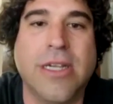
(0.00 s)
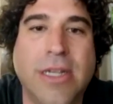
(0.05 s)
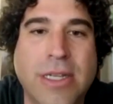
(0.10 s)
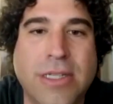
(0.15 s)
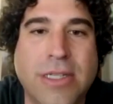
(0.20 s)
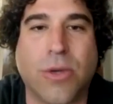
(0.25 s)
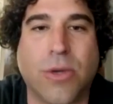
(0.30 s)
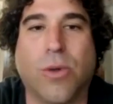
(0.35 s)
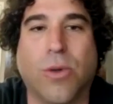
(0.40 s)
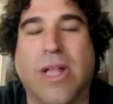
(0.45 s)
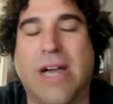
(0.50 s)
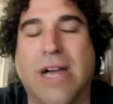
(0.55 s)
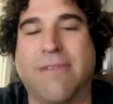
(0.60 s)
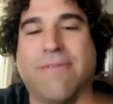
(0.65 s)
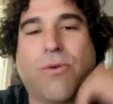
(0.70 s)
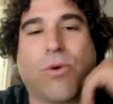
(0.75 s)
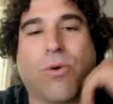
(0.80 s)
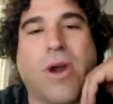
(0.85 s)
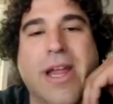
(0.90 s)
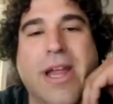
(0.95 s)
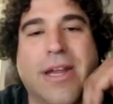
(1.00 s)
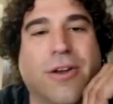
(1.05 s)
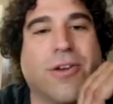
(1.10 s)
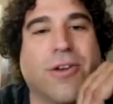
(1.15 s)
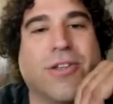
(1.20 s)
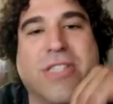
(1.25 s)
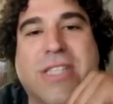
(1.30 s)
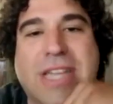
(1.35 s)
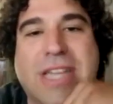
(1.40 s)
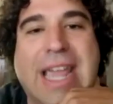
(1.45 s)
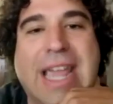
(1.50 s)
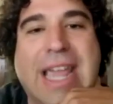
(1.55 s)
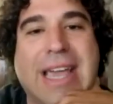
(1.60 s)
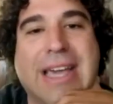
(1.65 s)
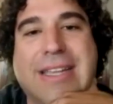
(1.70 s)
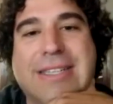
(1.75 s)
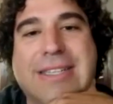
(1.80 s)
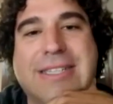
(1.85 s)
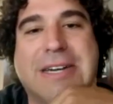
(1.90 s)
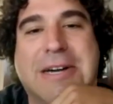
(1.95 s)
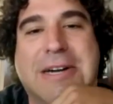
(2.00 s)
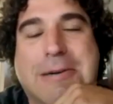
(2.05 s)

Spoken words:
So we'll have 4 acres, and